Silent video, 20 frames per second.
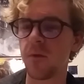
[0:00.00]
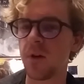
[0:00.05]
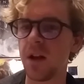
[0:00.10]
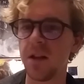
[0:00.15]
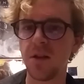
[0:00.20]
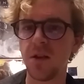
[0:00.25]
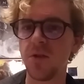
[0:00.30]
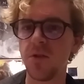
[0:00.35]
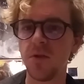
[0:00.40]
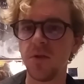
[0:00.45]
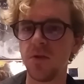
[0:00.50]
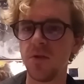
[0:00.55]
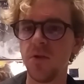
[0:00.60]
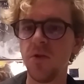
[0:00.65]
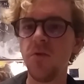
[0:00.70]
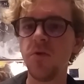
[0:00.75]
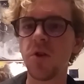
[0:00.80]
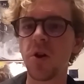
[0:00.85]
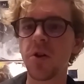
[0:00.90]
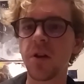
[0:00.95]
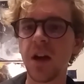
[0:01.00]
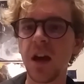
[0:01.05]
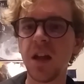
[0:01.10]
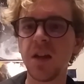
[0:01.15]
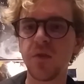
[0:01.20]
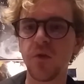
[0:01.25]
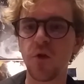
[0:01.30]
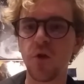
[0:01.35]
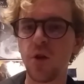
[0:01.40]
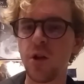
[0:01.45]
it's a new dark age
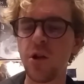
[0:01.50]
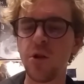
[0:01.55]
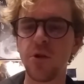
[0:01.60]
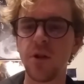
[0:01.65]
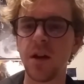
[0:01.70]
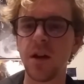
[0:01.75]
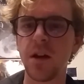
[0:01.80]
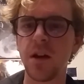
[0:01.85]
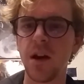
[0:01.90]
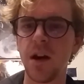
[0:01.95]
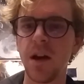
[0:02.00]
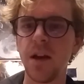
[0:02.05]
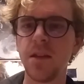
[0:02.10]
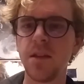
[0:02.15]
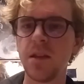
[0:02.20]
for our internet, guys.